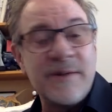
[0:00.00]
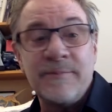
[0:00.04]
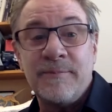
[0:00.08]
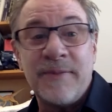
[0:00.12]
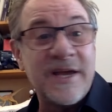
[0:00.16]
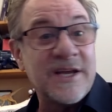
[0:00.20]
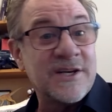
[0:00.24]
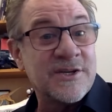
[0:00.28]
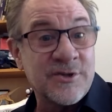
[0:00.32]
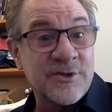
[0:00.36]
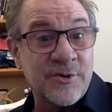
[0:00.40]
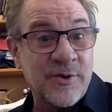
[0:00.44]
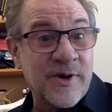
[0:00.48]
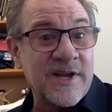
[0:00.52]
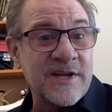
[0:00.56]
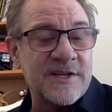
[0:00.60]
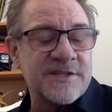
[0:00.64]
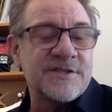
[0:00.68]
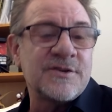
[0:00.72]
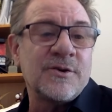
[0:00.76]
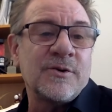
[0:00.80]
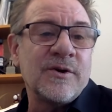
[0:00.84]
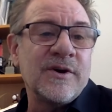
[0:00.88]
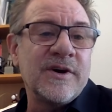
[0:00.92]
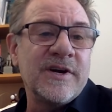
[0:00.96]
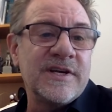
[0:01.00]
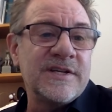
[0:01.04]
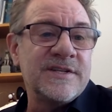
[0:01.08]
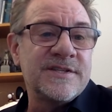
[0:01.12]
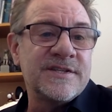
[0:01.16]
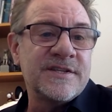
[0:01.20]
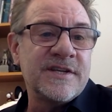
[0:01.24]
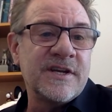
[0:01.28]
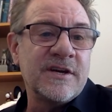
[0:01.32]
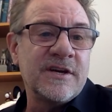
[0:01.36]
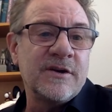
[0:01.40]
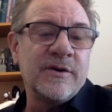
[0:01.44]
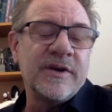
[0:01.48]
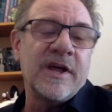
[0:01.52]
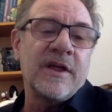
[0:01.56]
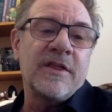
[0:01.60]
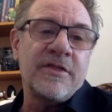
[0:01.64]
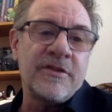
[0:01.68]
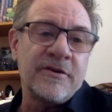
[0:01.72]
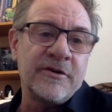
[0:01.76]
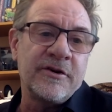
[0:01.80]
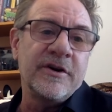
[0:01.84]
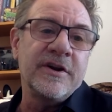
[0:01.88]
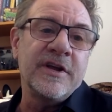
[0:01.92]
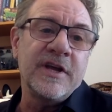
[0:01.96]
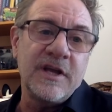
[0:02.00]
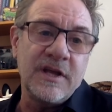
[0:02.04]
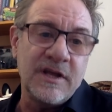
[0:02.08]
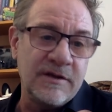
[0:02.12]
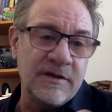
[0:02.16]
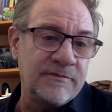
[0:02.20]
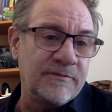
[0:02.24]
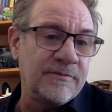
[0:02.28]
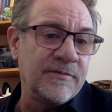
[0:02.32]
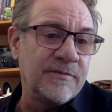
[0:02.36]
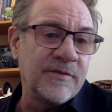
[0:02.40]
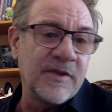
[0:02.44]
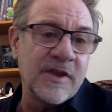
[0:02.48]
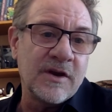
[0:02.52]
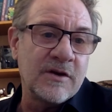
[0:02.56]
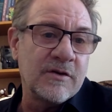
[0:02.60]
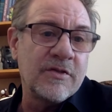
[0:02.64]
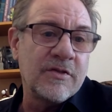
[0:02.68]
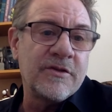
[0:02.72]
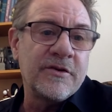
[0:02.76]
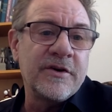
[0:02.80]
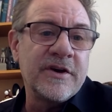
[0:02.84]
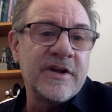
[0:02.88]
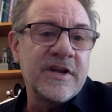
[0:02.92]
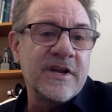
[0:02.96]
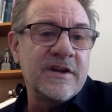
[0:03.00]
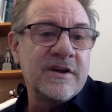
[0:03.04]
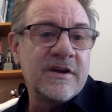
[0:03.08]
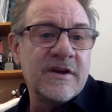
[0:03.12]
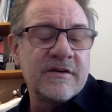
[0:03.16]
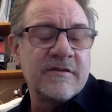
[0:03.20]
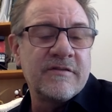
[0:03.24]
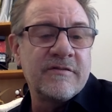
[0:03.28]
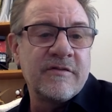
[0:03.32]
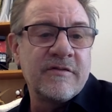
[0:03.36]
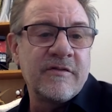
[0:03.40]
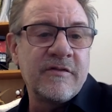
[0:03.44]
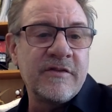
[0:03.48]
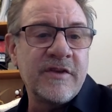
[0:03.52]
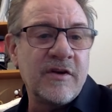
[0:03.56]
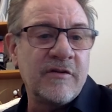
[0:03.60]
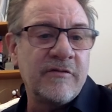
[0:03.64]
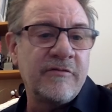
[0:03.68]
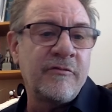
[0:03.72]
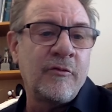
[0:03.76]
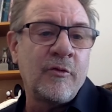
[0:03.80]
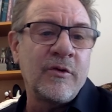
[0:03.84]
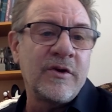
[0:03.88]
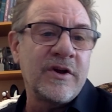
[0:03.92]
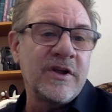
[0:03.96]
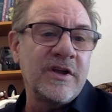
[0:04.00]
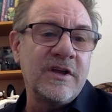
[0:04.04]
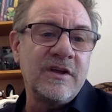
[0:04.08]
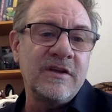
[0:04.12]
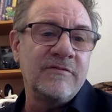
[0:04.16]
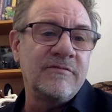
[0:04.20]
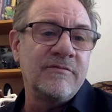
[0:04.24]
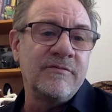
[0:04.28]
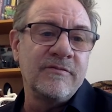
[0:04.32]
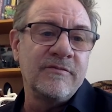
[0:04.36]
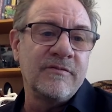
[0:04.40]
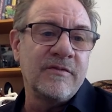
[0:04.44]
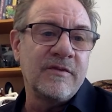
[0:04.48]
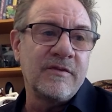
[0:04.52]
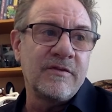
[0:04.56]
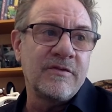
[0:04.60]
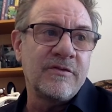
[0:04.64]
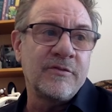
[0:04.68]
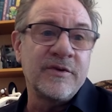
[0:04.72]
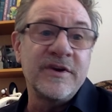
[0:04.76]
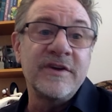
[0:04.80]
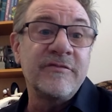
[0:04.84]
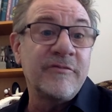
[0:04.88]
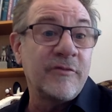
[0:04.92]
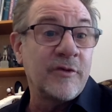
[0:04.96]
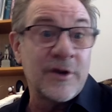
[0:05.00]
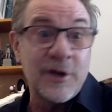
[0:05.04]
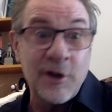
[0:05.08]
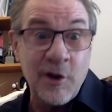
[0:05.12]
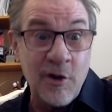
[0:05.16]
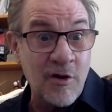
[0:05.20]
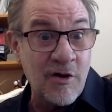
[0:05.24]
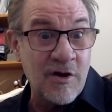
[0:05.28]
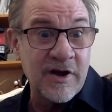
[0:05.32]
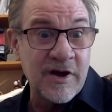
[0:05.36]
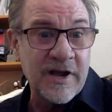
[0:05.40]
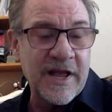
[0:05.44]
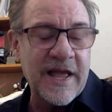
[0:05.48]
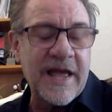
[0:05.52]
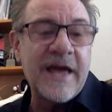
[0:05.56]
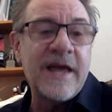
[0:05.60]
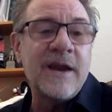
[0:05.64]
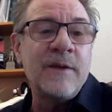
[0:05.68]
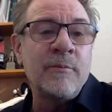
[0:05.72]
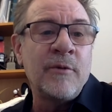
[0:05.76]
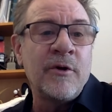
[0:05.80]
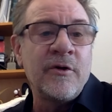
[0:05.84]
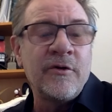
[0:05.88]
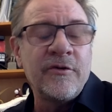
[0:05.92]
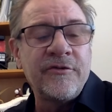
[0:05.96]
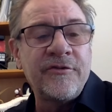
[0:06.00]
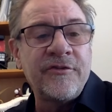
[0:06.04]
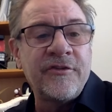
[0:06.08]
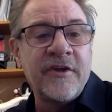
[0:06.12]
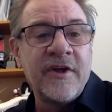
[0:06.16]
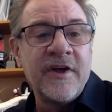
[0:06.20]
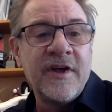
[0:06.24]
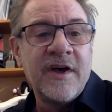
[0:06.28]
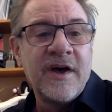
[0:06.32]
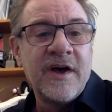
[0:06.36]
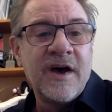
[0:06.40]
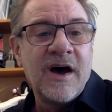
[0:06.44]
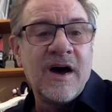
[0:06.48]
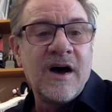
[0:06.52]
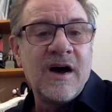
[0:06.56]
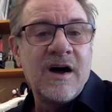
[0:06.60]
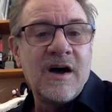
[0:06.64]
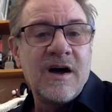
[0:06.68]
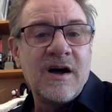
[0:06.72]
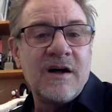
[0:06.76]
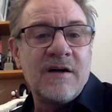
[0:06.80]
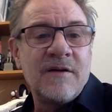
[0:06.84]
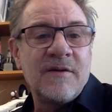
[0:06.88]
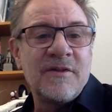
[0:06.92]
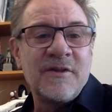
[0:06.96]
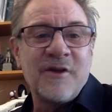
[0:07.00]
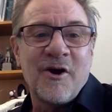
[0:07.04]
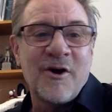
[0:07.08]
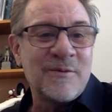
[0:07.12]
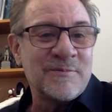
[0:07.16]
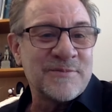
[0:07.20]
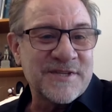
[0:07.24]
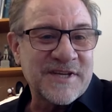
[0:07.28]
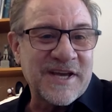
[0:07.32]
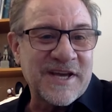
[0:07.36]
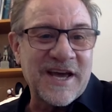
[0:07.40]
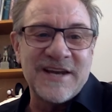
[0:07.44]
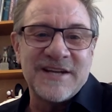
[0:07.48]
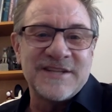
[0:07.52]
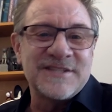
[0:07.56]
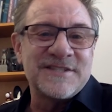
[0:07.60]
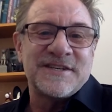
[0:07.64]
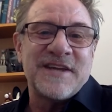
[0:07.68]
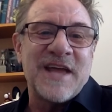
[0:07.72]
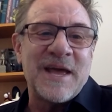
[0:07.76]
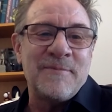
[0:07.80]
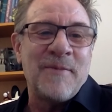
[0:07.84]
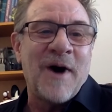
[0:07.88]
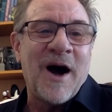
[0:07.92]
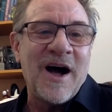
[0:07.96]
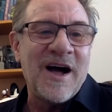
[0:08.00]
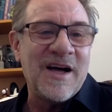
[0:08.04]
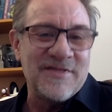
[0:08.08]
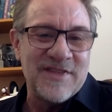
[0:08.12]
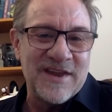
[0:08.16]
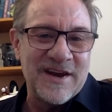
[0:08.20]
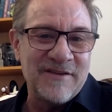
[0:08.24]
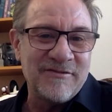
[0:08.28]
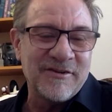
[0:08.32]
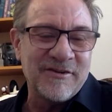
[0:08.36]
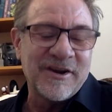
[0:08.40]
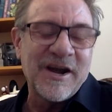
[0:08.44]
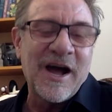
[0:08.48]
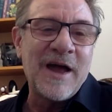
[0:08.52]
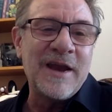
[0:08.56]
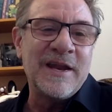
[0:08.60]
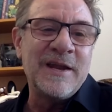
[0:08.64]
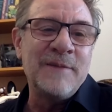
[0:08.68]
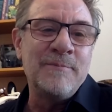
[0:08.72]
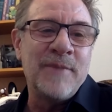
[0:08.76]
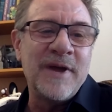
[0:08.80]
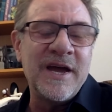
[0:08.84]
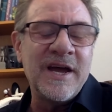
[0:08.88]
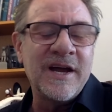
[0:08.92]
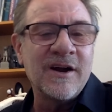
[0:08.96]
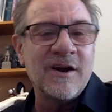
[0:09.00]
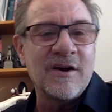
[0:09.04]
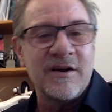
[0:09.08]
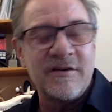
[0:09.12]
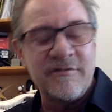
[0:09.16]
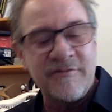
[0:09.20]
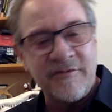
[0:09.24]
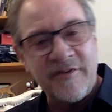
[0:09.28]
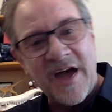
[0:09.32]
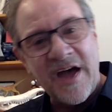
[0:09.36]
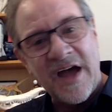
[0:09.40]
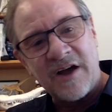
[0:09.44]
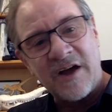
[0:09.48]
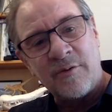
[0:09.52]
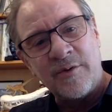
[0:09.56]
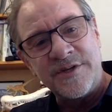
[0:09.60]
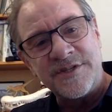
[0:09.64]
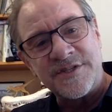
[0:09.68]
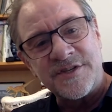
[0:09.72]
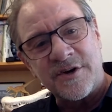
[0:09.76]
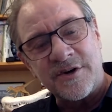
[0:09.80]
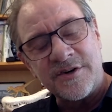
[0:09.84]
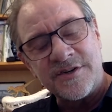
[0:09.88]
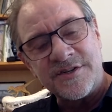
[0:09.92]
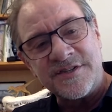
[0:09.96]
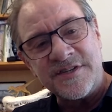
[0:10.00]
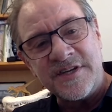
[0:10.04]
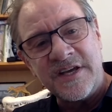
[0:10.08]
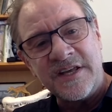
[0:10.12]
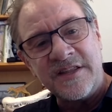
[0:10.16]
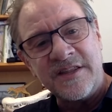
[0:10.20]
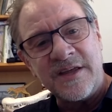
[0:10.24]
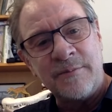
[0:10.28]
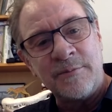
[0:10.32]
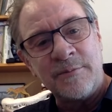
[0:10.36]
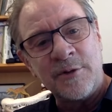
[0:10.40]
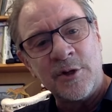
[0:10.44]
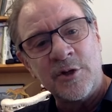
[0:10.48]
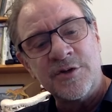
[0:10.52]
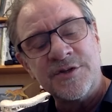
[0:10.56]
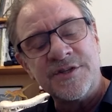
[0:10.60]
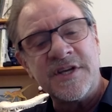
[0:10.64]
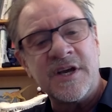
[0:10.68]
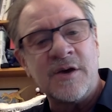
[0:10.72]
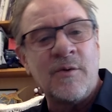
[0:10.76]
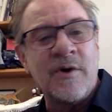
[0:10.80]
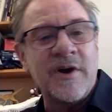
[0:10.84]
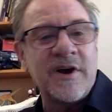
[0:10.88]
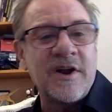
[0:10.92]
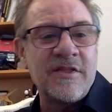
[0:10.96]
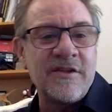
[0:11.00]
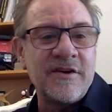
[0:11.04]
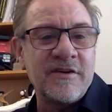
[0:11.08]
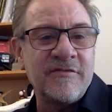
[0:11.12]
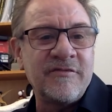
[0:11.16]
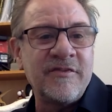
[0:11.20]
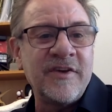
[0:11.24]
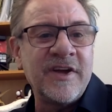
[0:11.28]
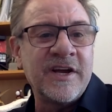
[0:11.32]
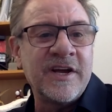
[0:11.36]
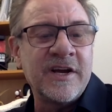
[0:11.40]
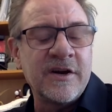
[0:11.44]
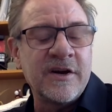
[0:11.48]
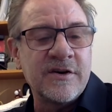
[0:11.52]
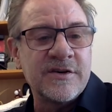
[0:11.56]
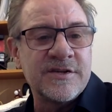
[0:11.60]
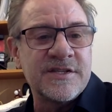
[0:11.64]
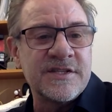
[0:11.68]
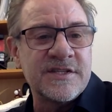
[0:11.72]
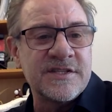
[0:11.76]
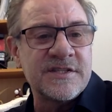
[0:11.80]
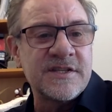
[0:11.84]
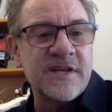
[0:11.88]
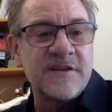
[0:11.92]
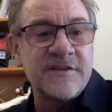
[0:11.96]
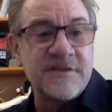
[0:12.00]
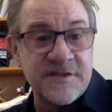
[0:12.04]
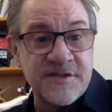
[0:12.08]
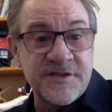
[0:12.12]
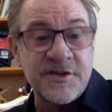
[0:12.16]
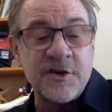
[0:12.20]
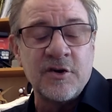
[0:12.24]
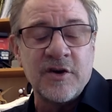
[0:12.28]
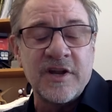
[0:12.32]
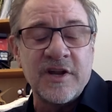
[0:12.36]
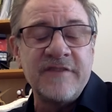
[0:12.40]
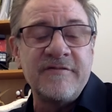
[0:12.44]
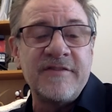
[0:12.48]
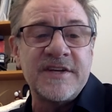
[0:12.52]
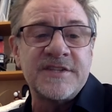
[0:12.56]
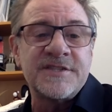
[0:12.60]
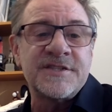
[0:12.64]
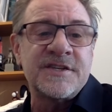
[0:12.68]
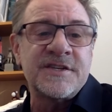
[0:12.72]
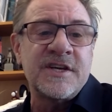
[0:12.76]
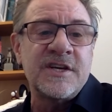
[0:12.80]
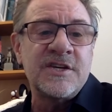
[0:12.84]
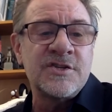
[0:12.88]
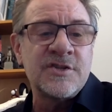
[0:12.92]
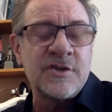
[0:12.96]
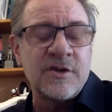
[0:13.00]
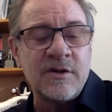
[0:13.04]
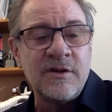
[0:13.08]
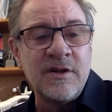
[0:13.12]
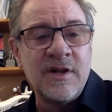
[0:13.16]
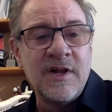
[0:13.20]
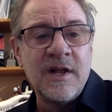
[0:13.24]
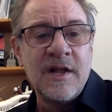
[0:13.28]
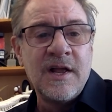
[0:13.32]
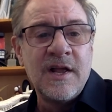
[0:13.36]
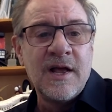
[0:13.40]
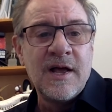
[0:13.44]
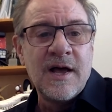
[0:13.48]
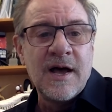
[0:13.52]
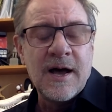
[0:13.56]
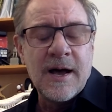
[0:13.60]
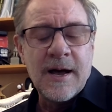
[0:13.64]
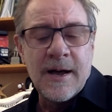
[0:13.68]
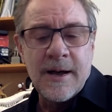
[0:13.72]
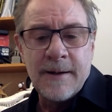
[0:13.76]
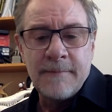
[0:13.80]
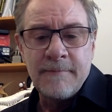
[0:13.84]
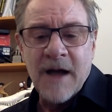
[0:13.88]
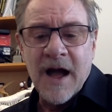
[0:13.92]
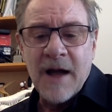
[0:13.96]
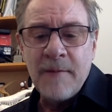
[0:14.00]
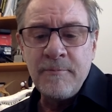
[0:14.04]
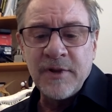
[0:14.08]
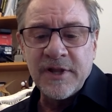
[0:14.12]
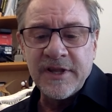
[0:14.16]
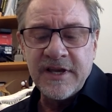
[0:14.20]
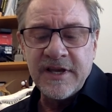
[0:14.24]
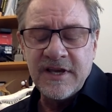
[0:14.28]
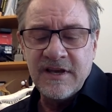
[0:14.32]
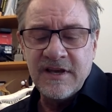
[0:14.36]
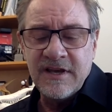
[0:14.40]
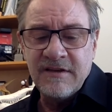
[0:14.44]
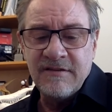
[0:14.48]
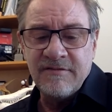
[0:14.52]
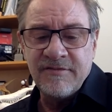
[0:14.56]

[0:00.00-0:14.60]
big Tyrannosaurids, you know, get thirty, you know, thirty to, you know, forty-three foot long animals, uh, the arms kind of stayed behind. They never got any bigger. In fact, we start seeing them losing one of their fingers. It's, it's certainly vestigial. Uh, I believe